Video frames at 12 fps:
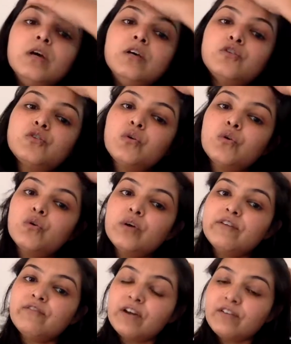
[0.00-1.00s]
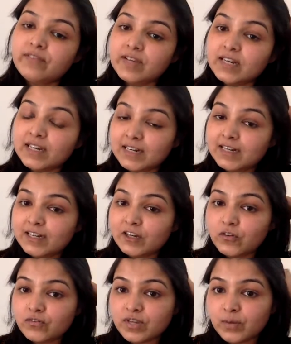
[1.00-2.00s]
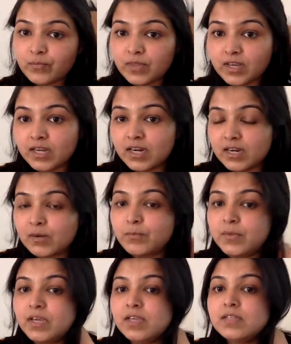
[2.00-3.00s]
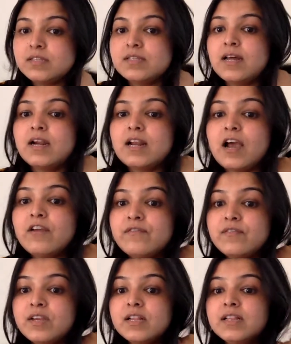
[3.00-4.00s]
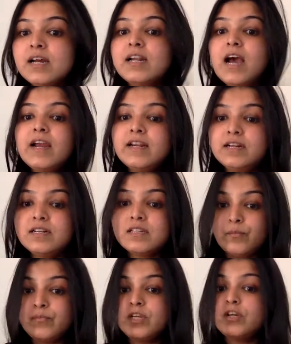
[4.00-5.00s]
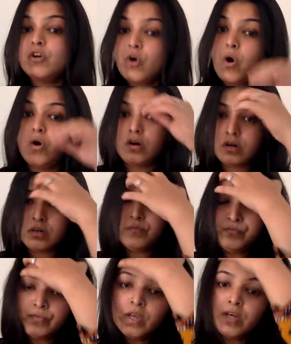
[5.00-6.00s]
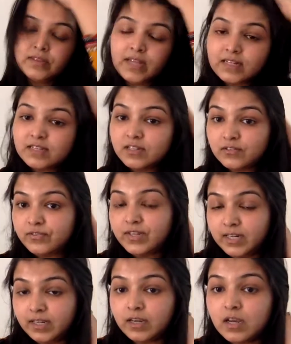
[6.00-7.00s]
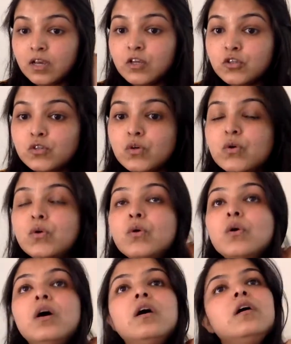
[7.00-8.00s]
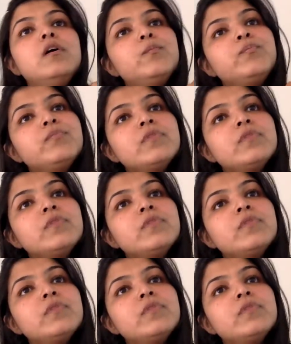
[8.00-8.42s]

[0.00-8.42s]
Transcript: So, if I feel guilty of something, it means that I feel that I did something wrong. That's the feeling. So